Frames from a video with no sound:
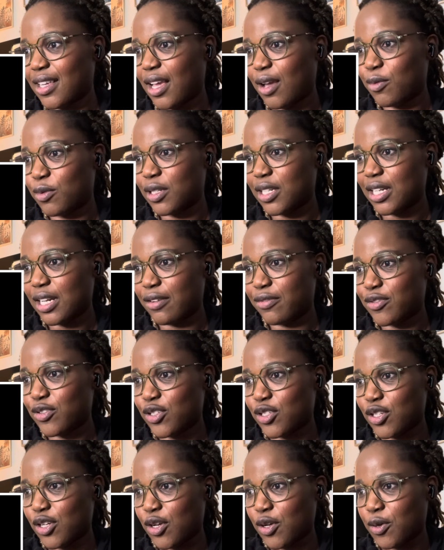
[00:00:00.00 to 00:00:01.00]
Would love
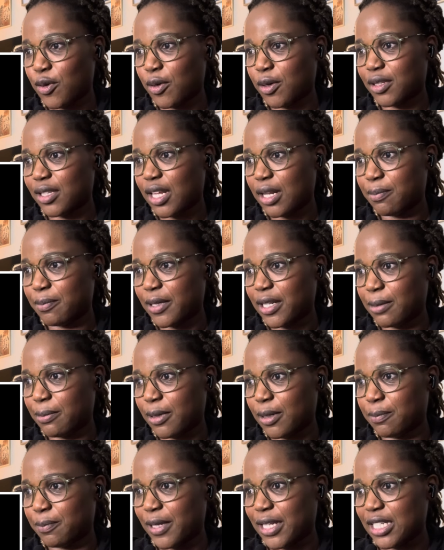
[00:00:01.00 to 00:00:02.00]
to know that bit
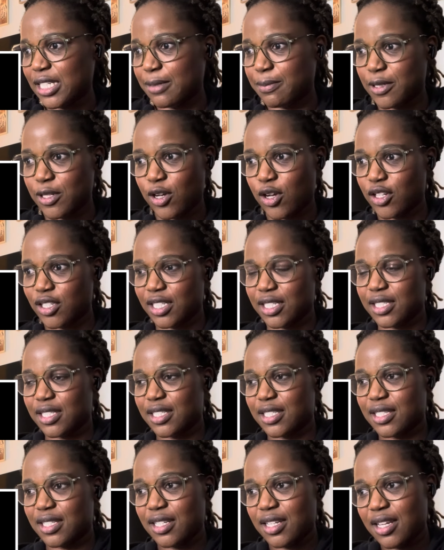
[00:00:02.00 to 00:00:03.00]
about bendy
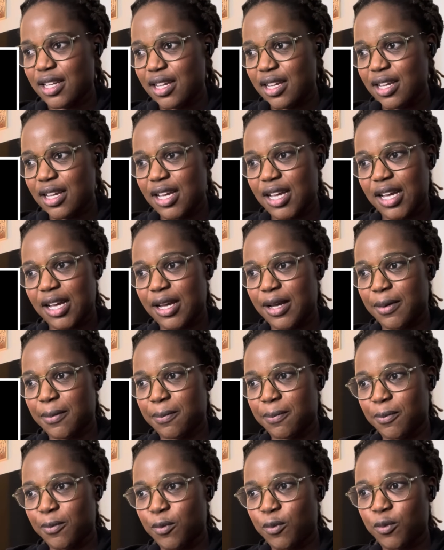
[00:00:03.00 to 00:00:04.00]
bananas.
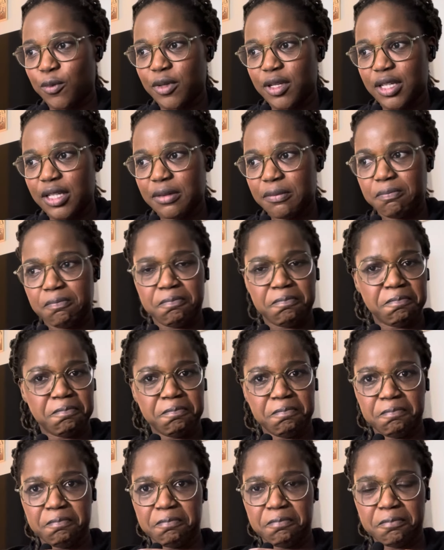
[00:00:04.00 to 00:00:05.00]

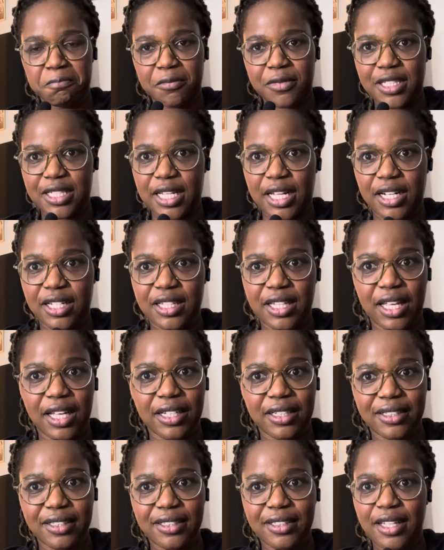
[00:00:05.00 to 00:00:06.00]
Was that a
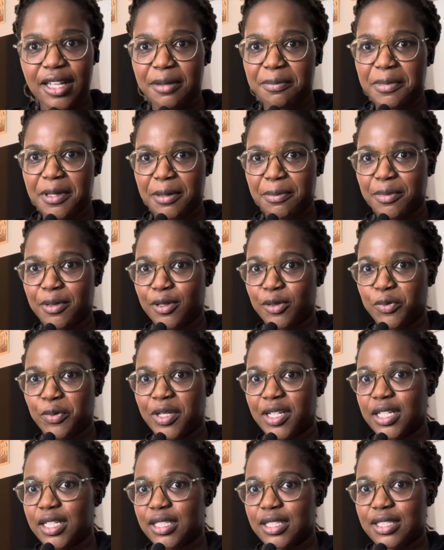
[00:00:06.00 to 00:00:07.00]
thing that people
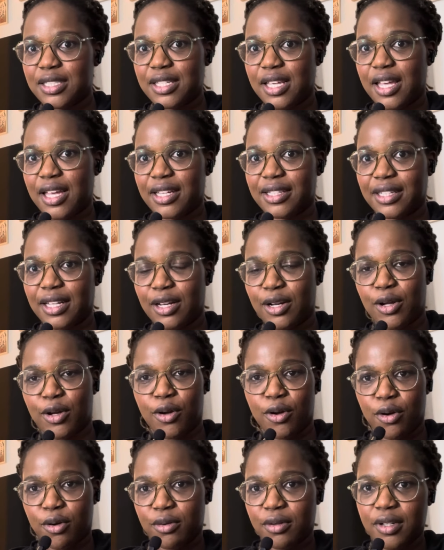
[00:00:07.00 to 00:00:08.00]
were saying that,
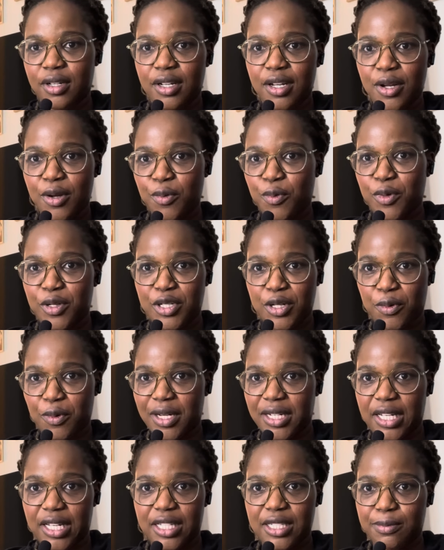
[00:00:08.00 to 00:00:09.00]
oh, we don't
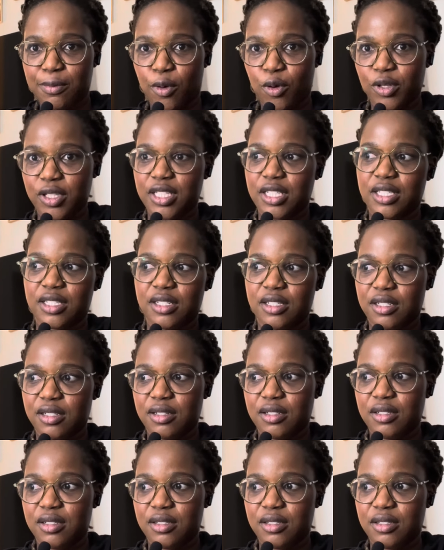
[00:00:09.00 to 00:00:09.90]
want exported?